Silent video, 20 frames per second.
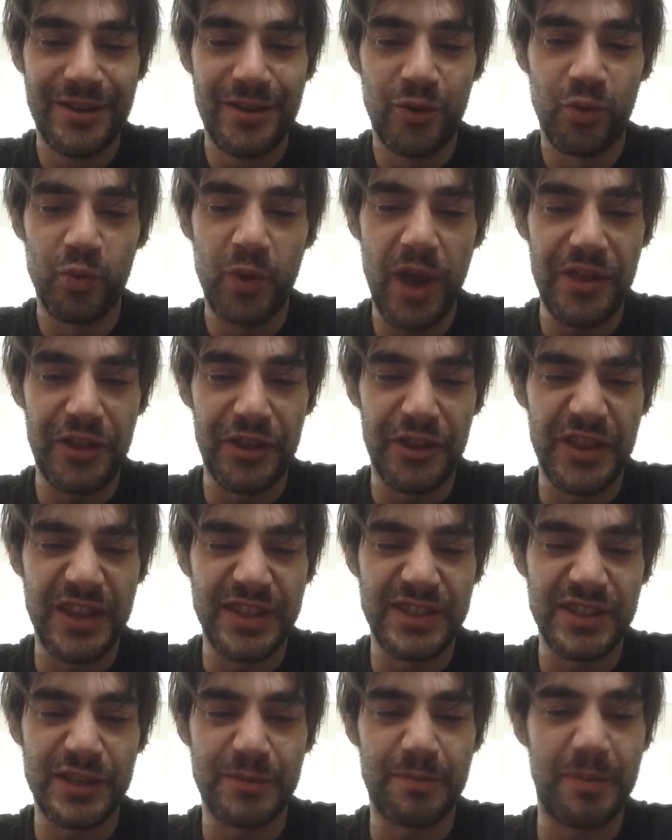Whether
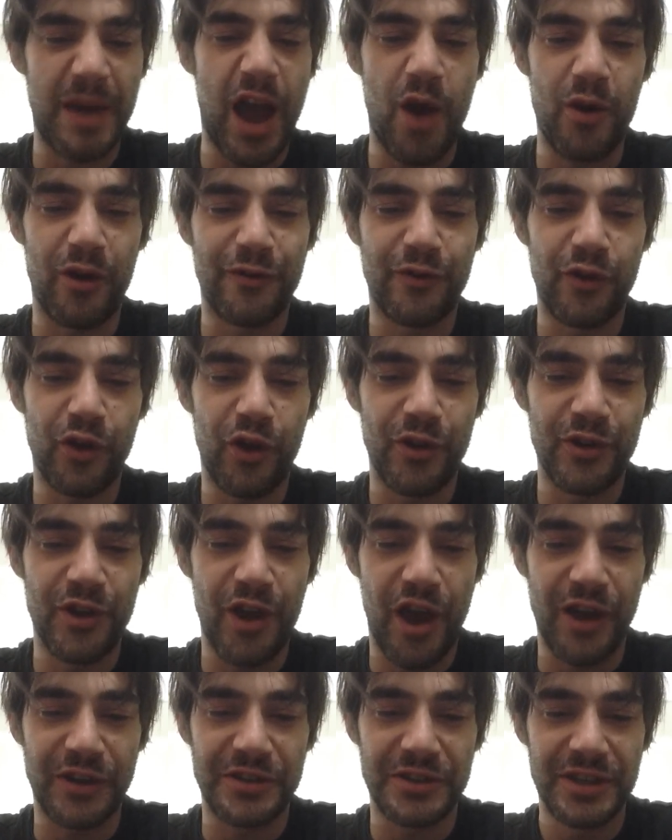this is powerful or
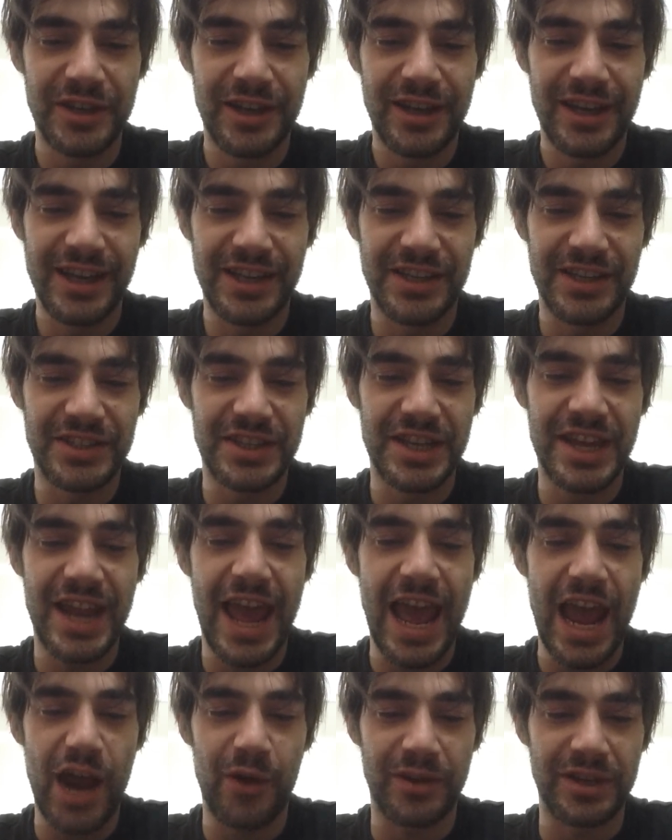not, it is
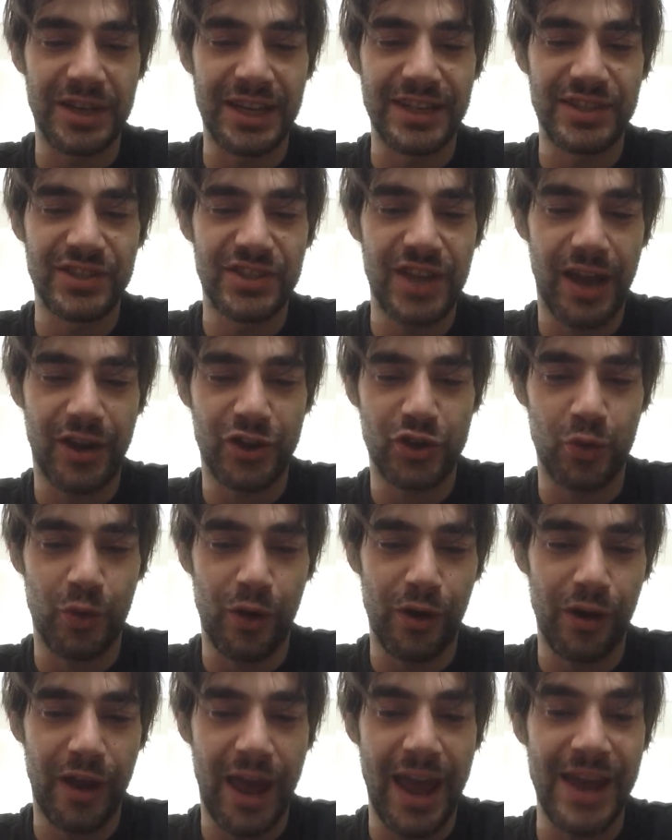inherently
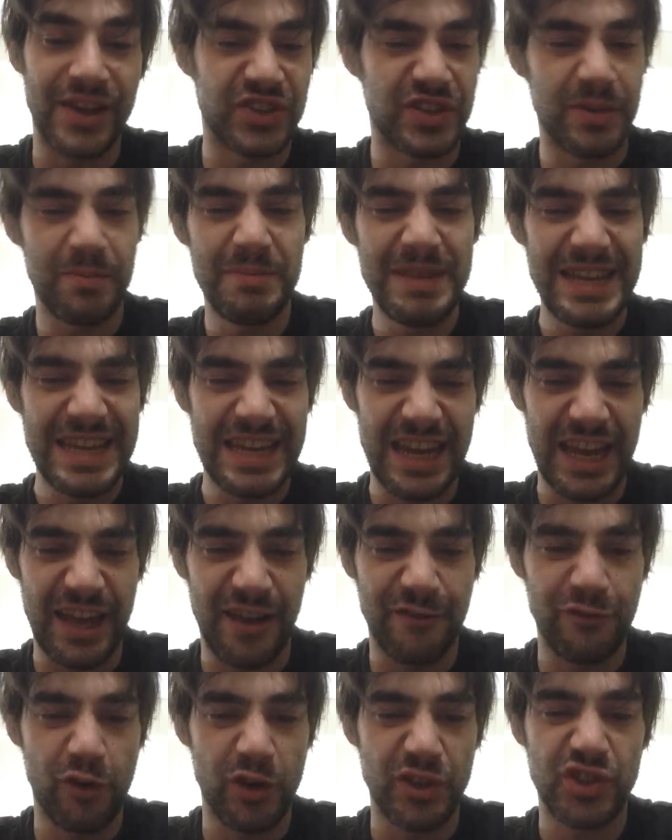sexual and
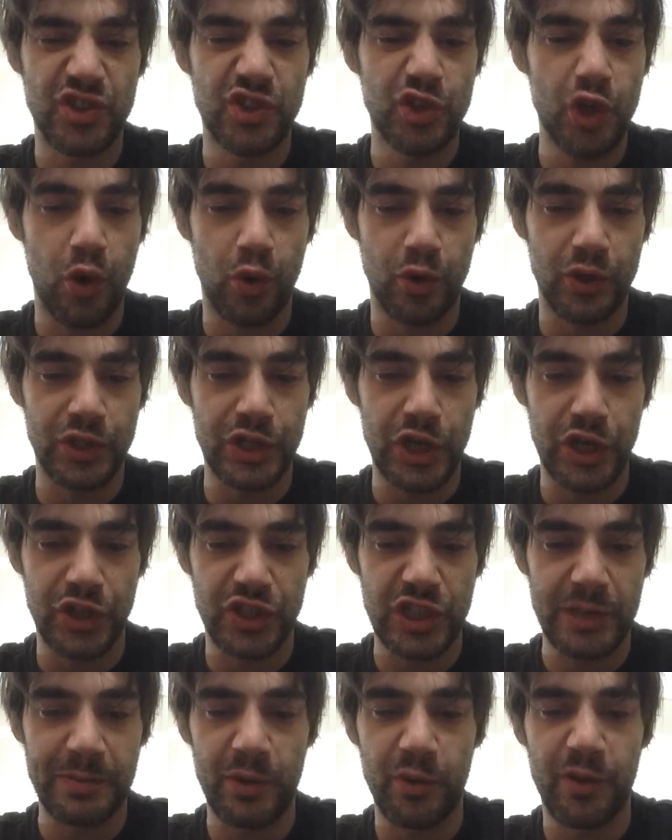demeaning for soldiers
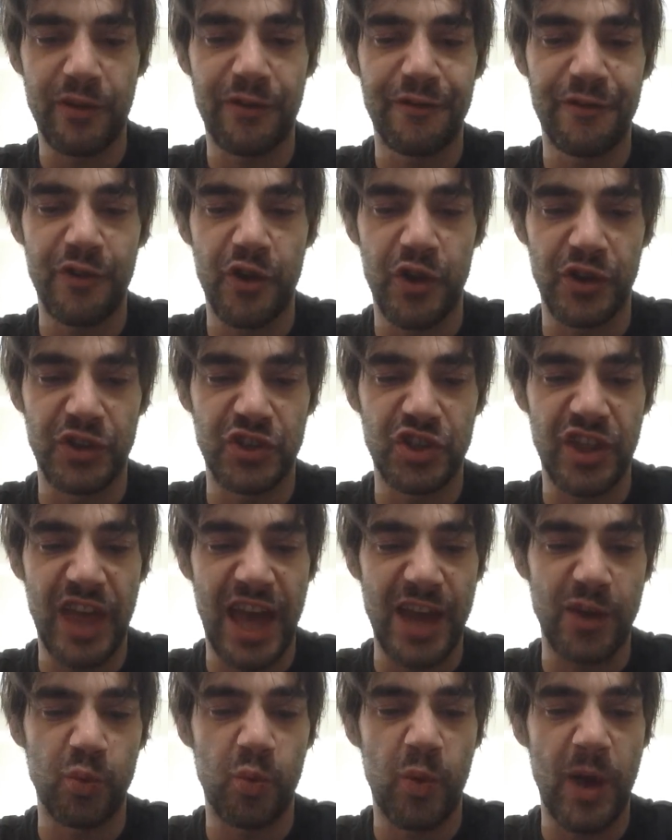to be referred to
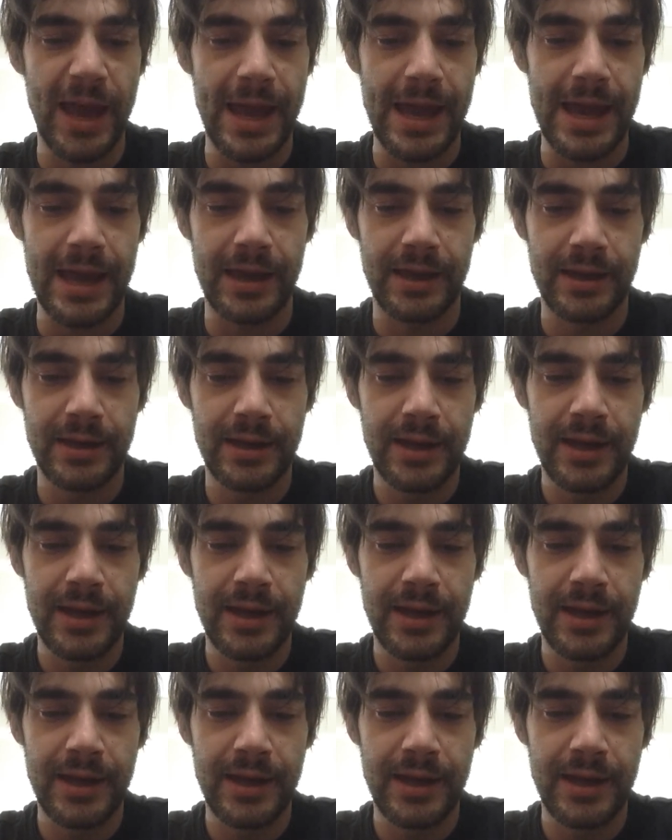that way.